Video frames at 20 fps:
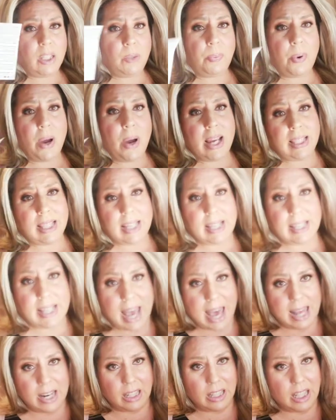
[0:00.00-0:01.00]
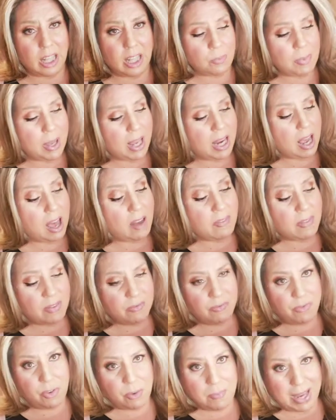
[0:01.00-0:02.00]
prices, and a little bit of
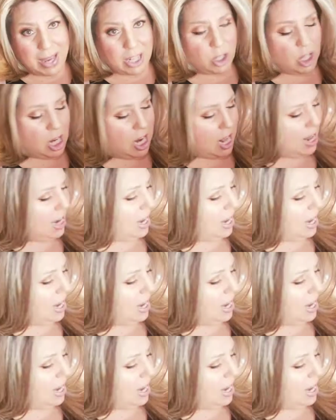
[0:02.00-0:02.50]
information on